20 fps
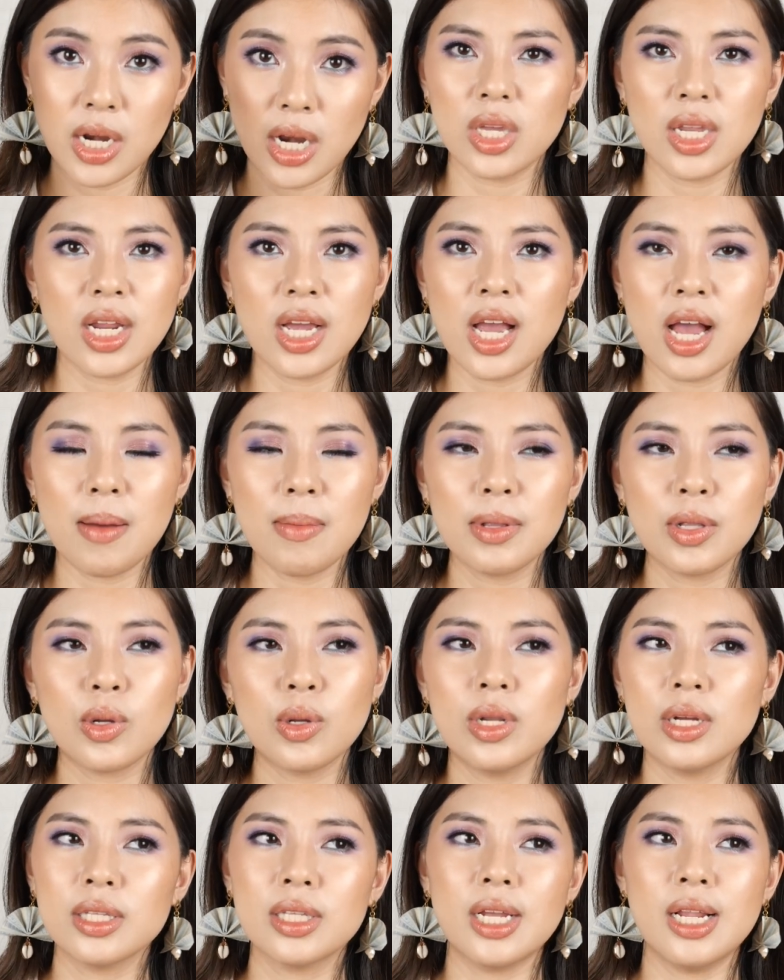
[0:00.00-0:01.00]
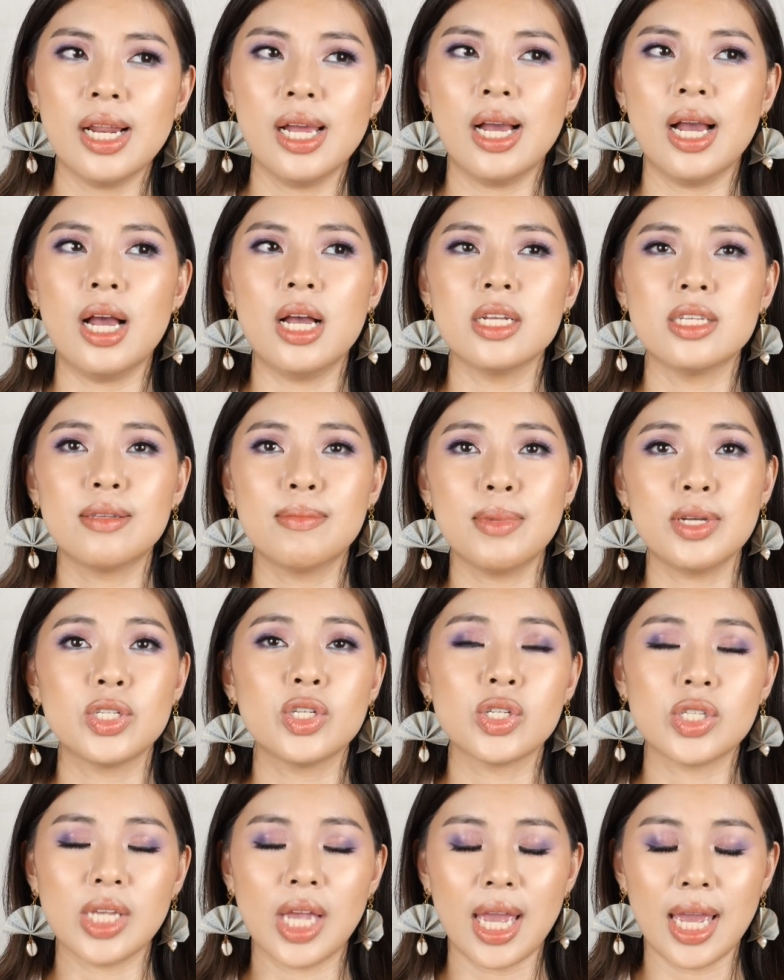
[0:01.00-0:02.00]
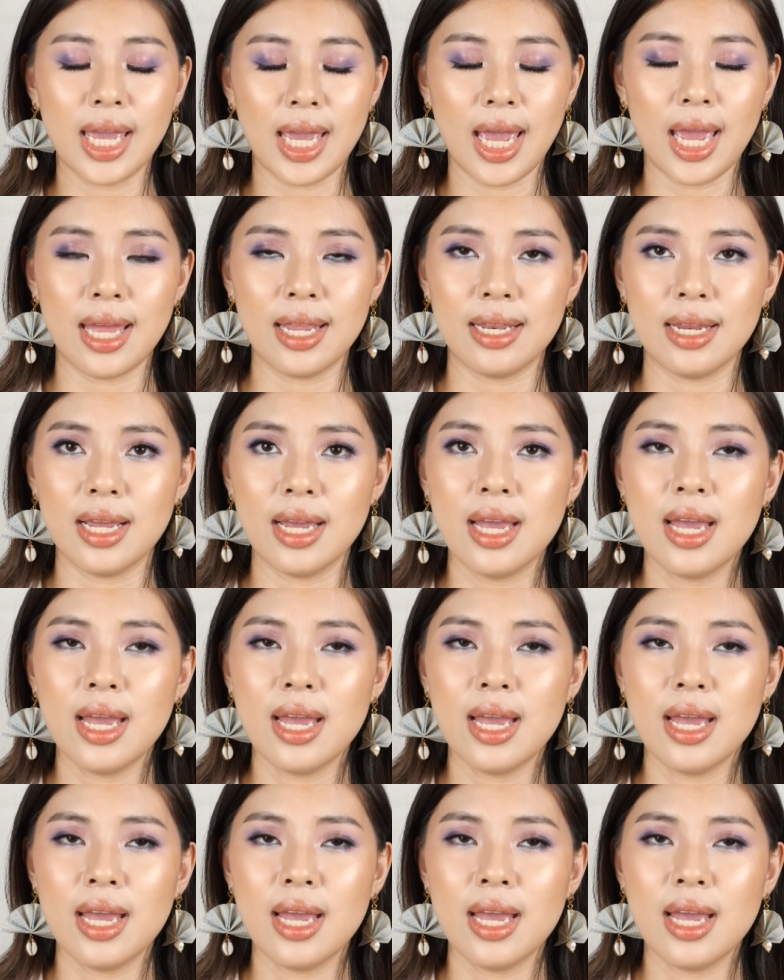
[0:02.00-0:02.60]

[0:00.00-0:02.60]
Ginagamit ko lang talaga as much as I can.